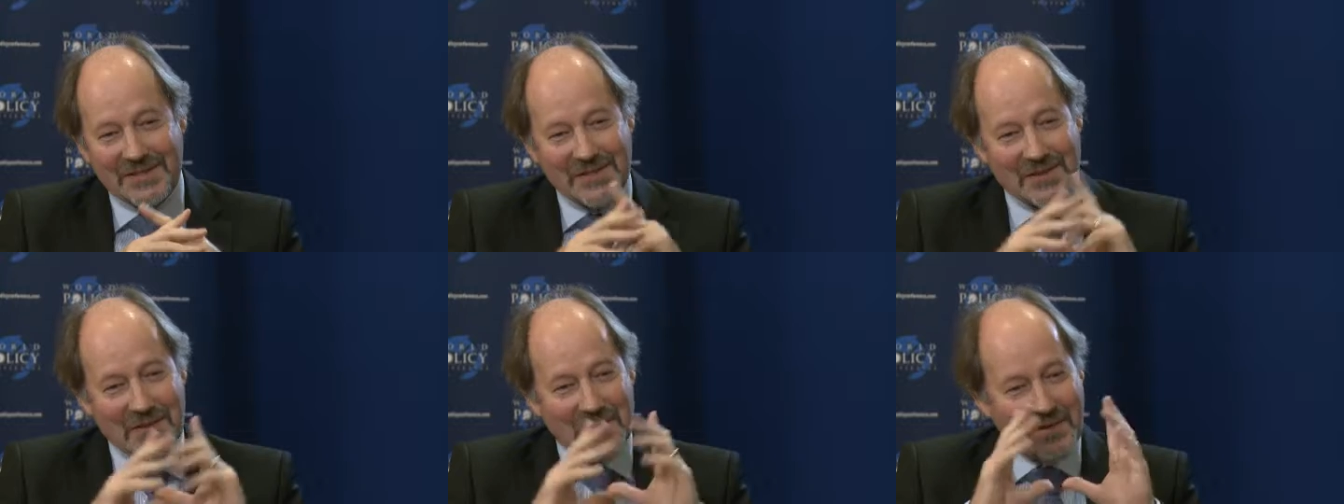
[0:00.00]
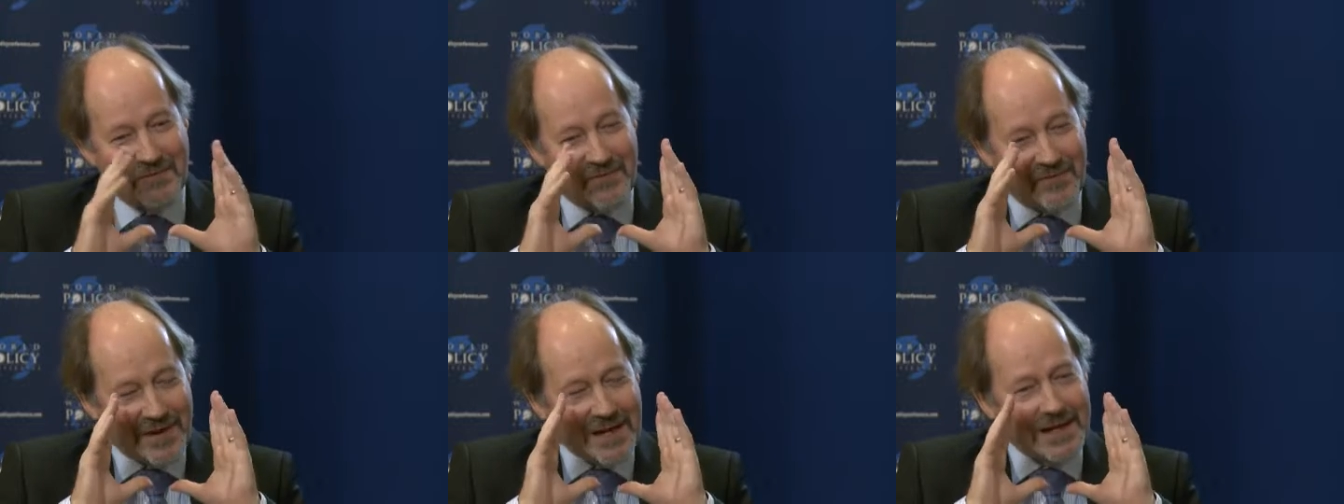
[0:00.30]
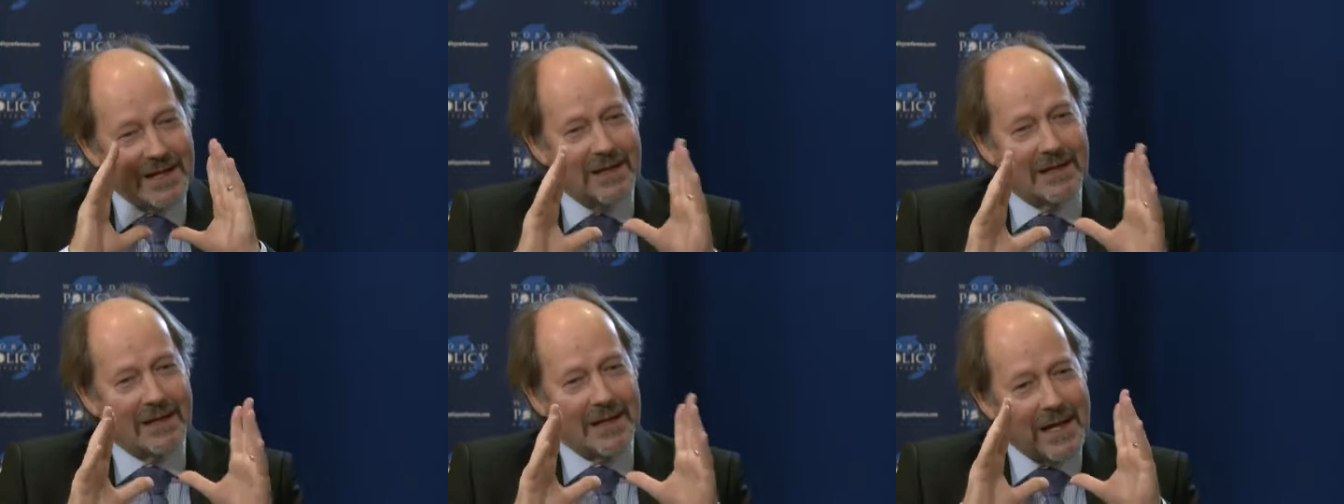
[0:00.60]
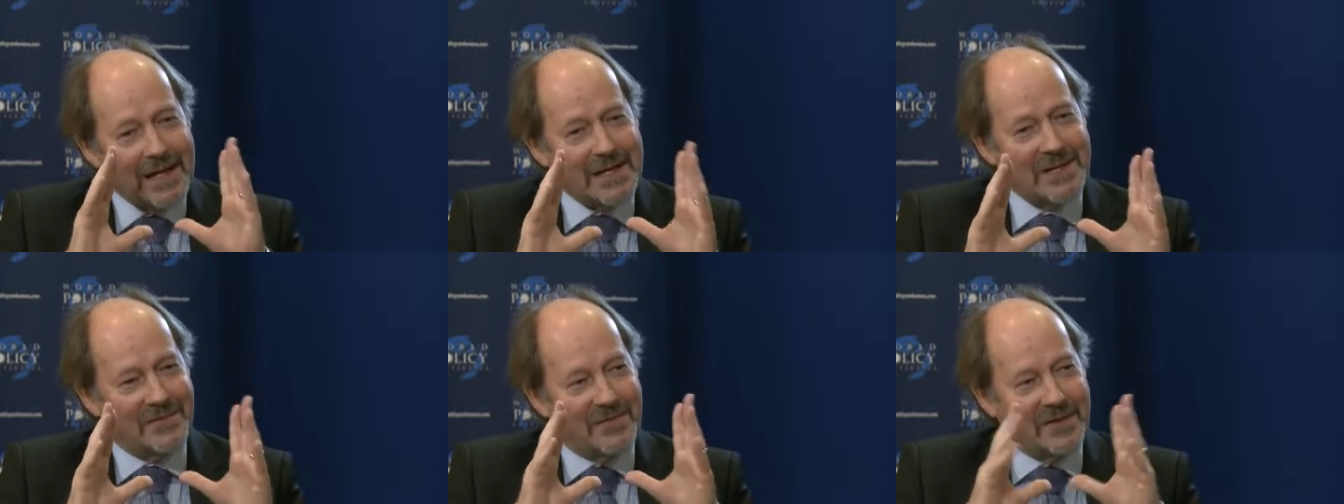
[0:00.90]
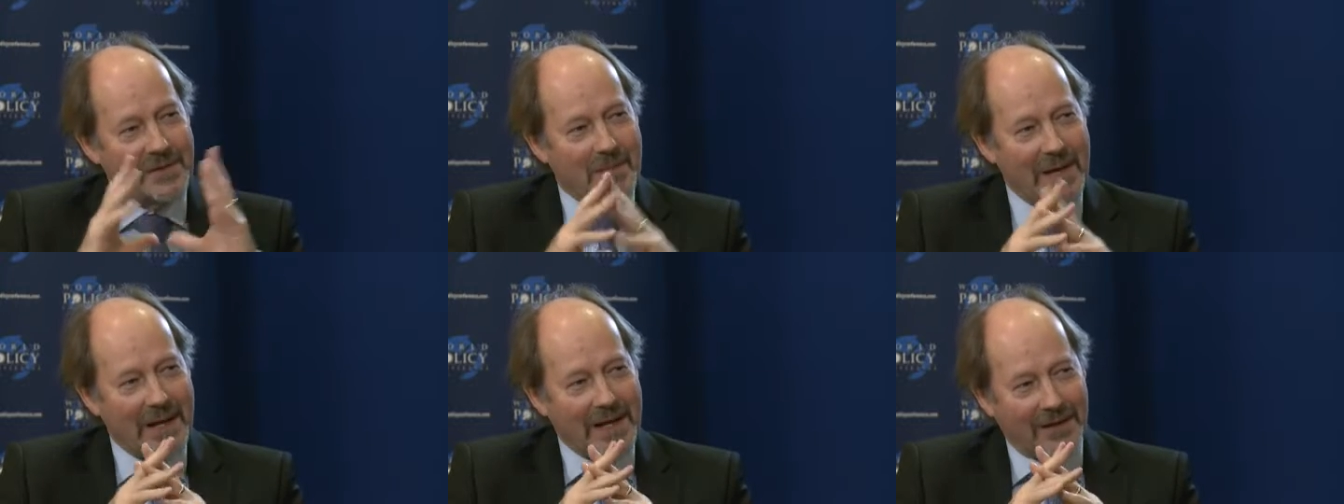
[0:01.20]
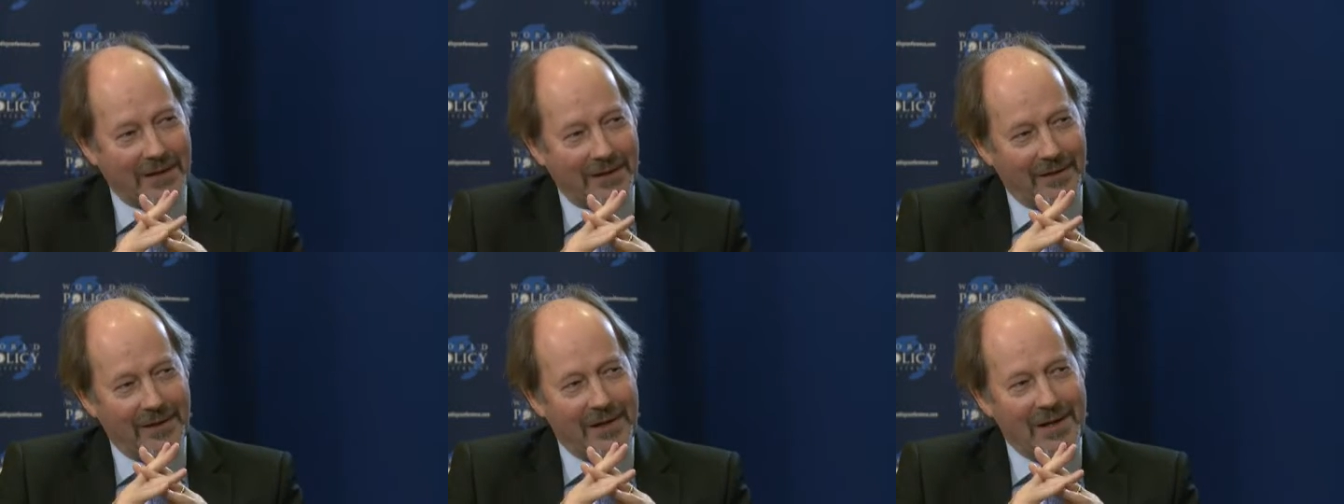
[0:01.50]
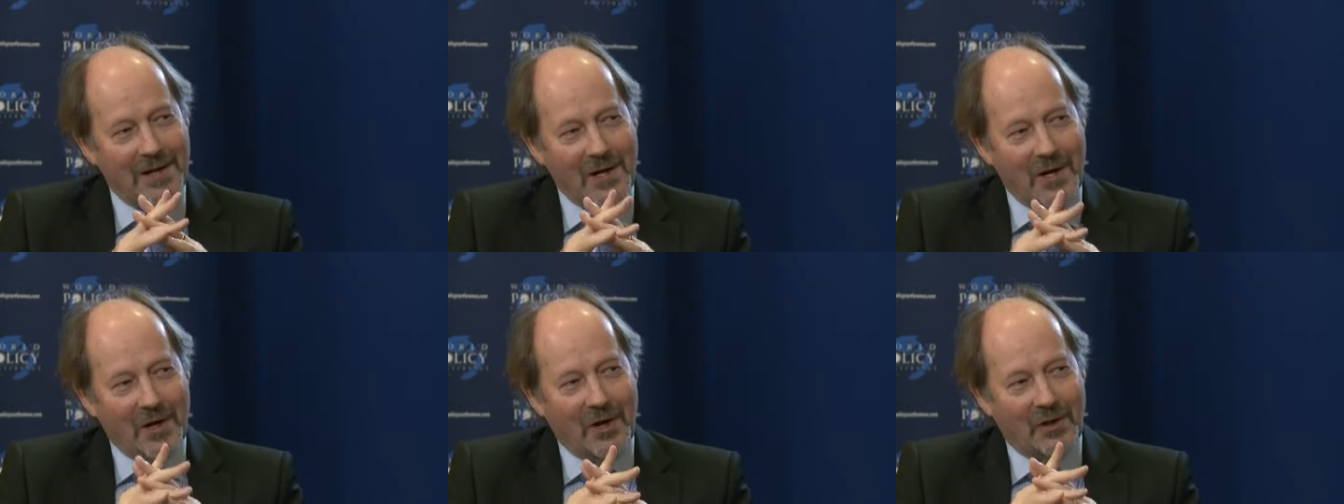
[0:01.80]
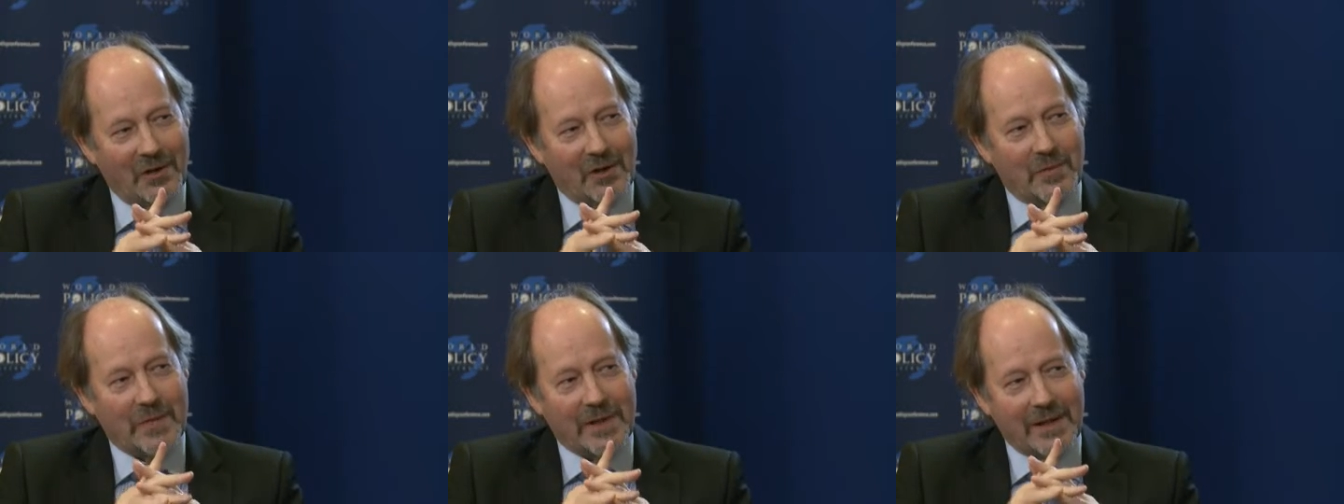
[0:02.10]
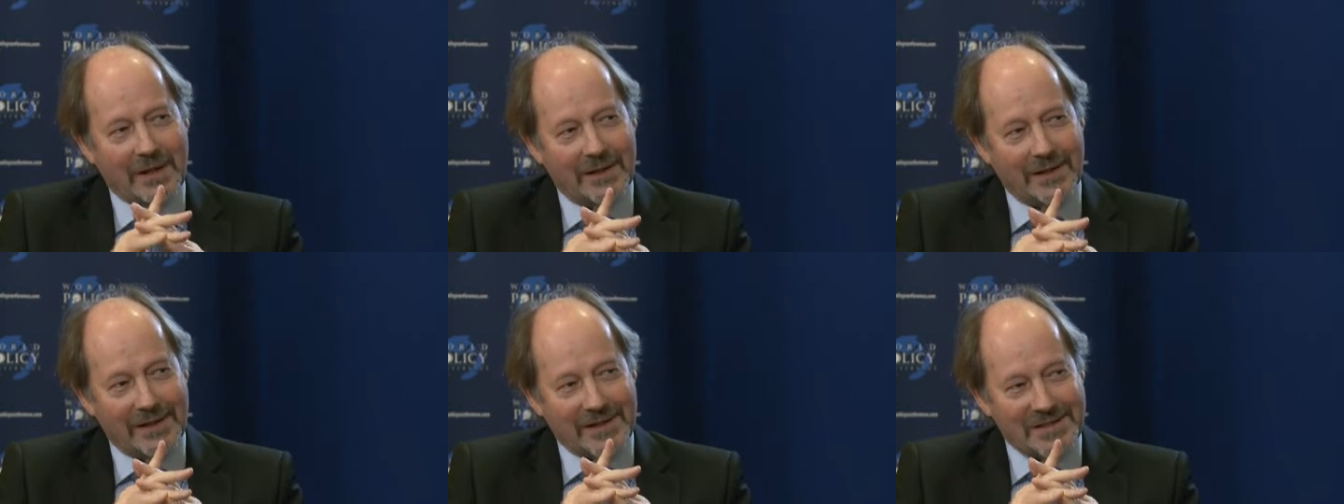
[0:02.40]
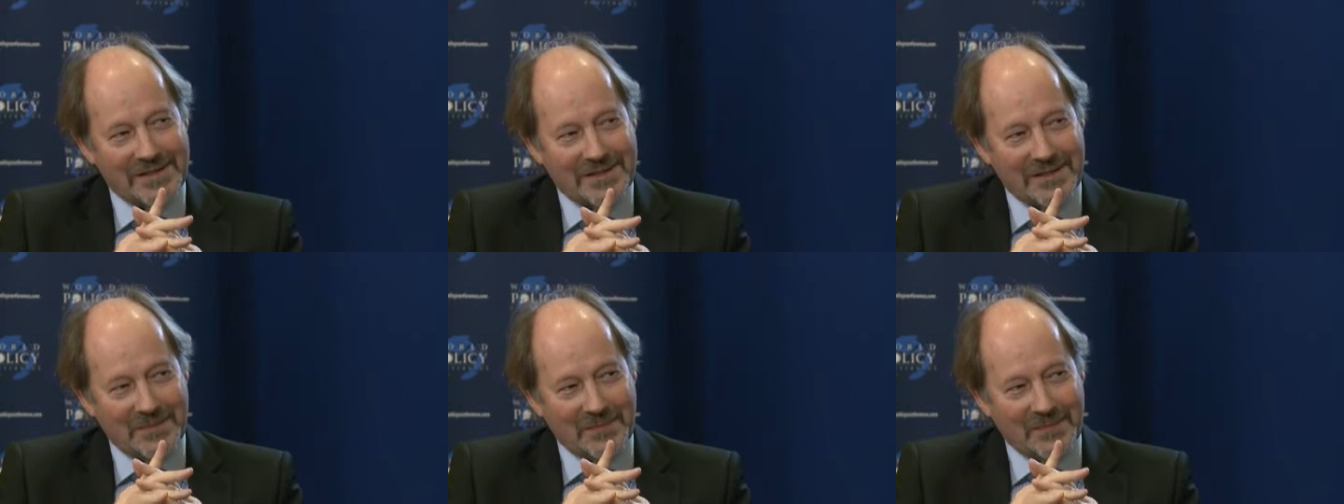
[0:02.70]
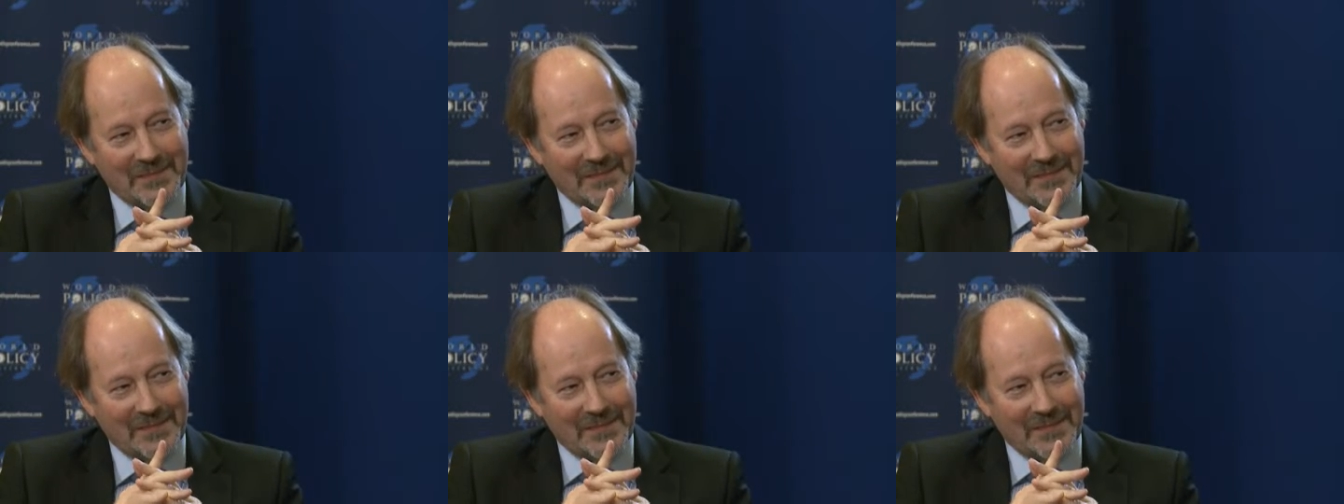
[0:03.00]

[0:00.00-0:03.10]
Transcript: is there was a very lively panel on the Middle East,